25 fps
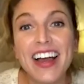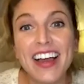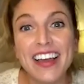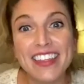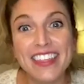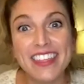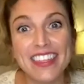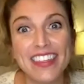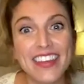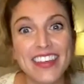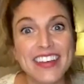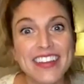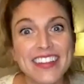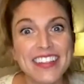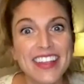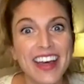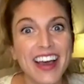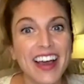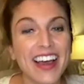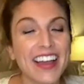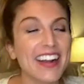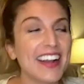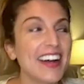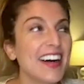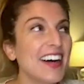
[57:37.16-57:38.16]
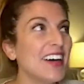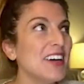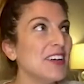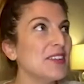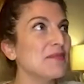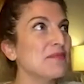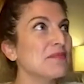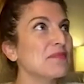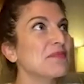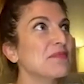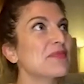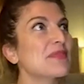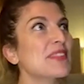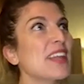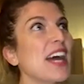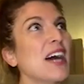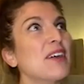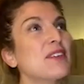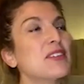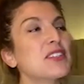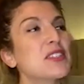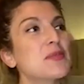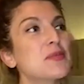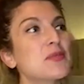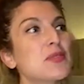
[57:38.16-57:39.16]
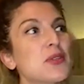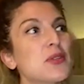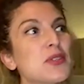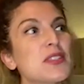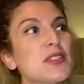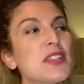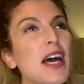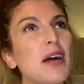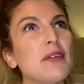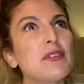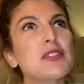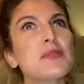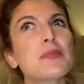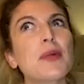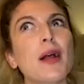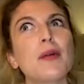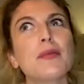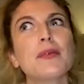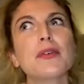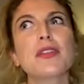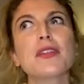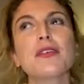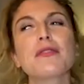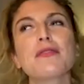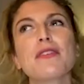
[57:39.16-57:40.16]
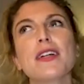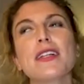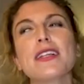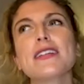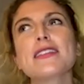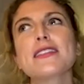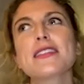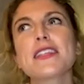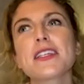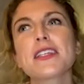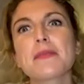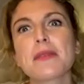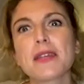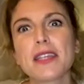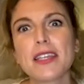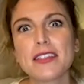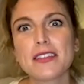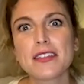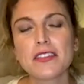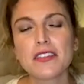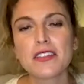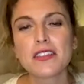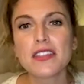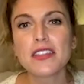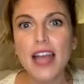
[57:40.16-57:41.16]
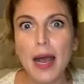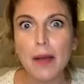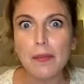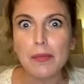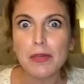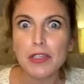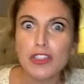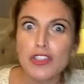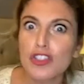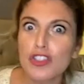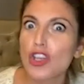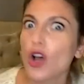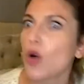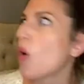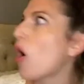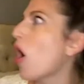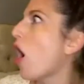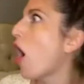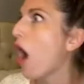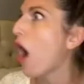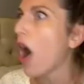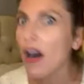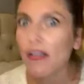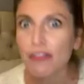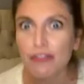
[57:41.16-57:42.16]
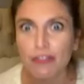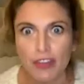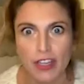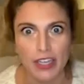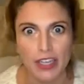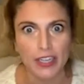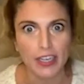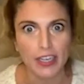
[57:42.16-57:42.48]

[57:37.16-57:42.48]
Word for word: I think that um that was that was probably the funniest thing, because it just happened so often.